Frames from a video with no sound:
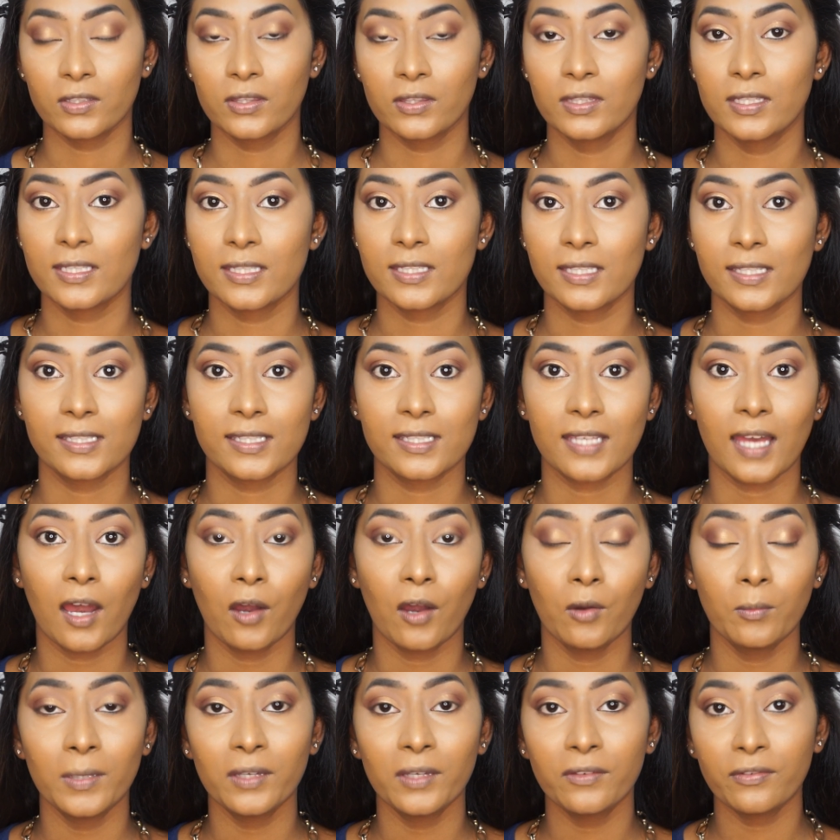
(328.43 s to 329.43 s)
So this is
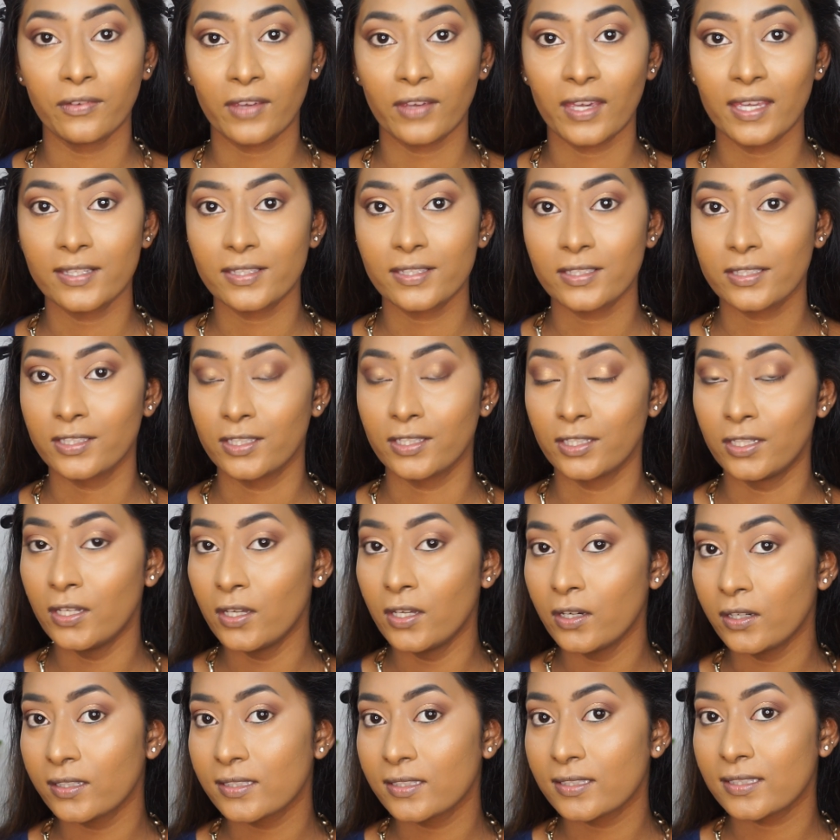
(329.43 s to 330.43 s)
how my face
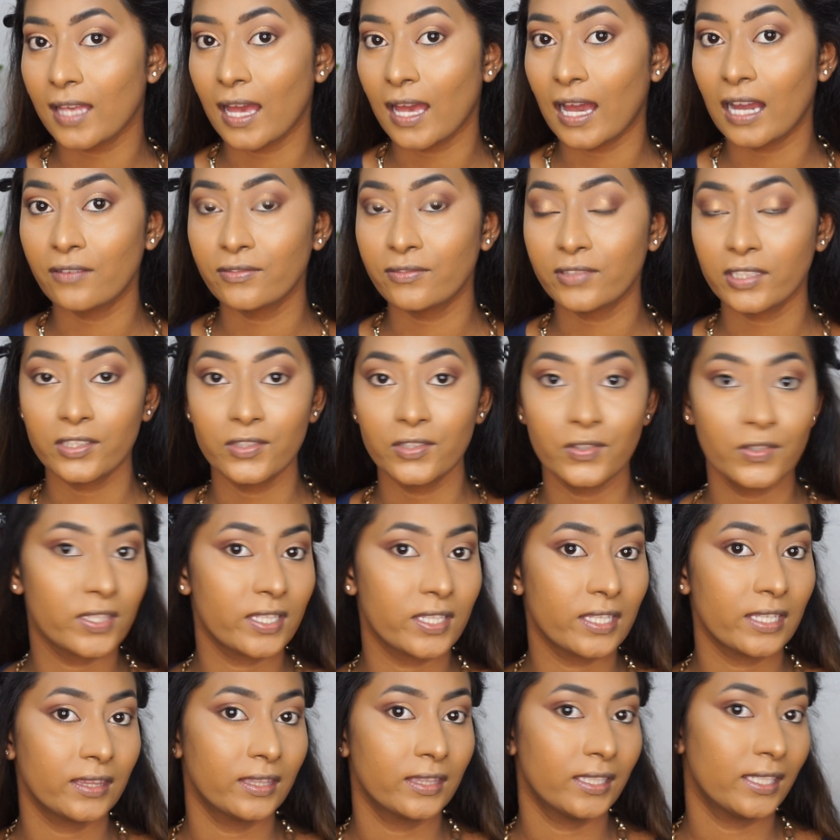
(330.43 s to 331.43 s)
looks after
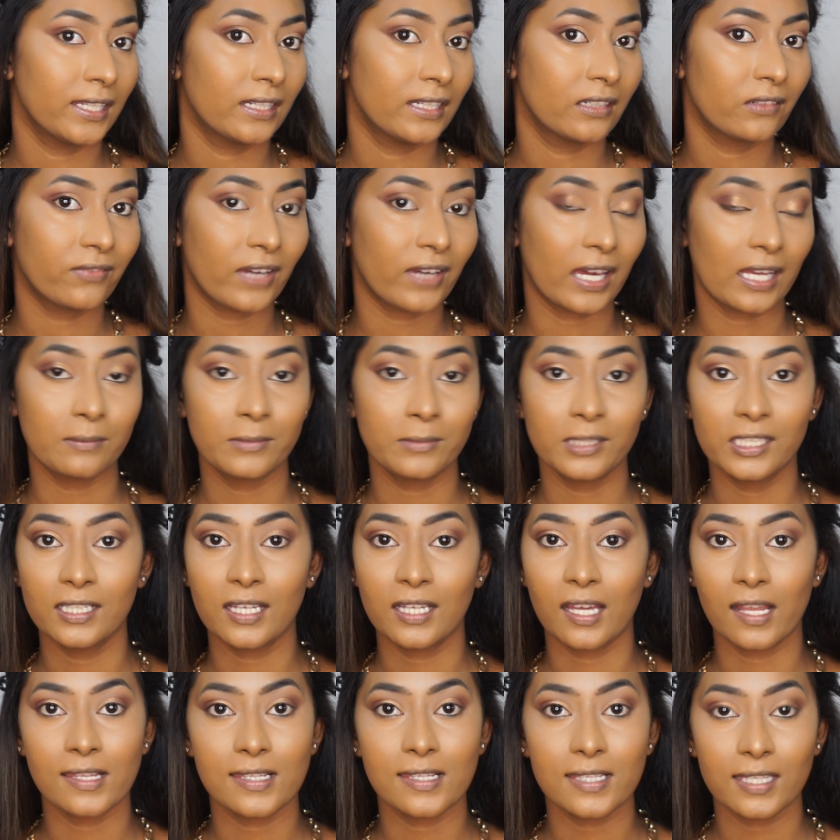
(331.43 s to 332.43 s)
using the Infallible
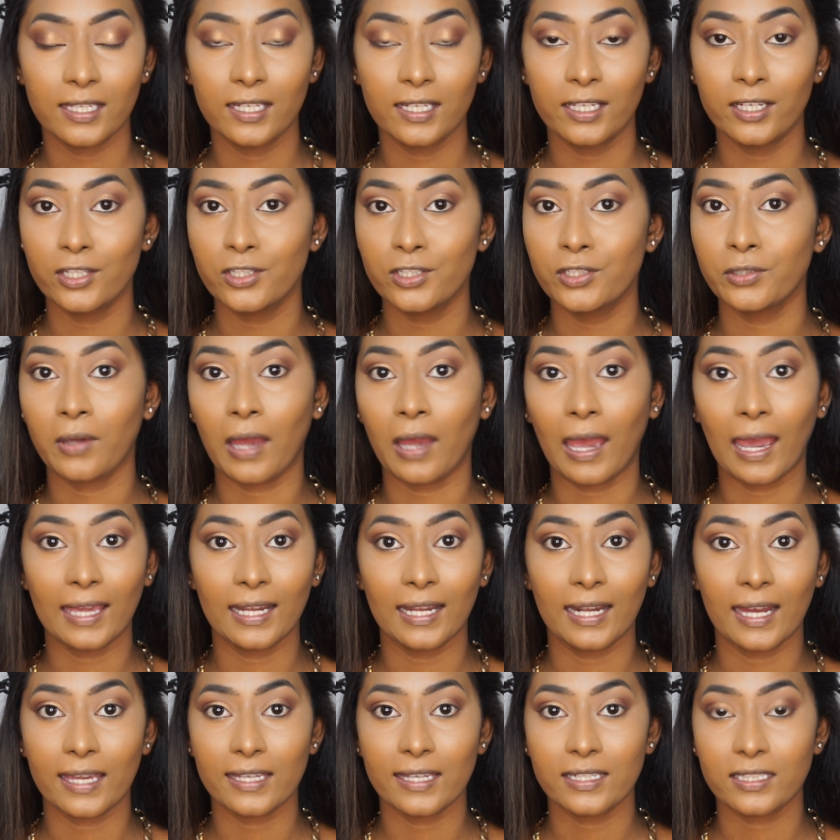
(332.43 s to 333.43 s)
concealer to
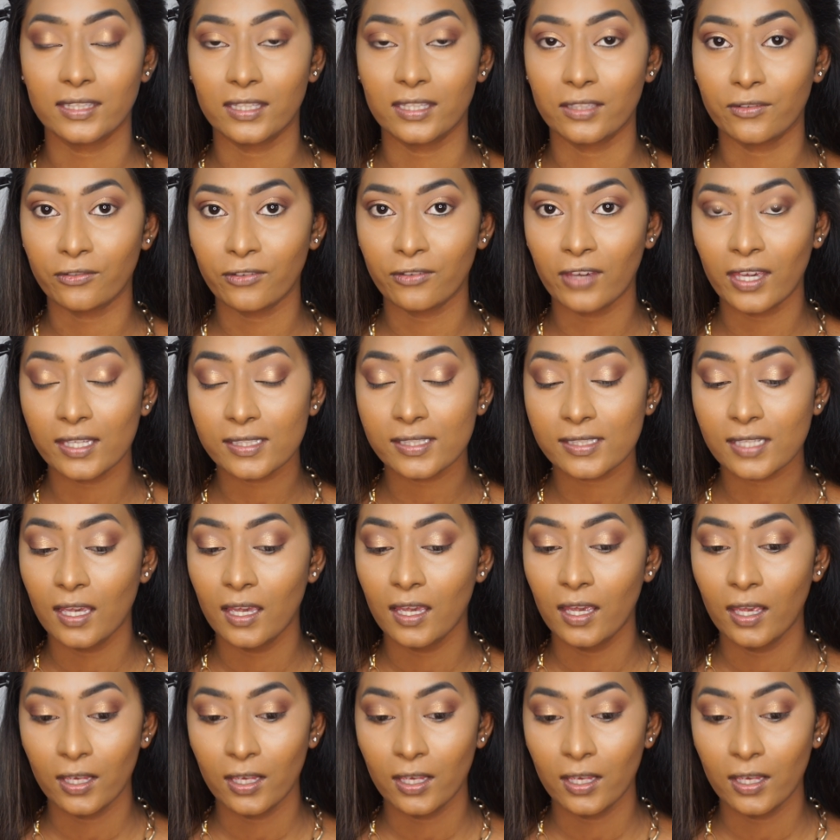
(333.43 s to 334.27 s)
highlight the face.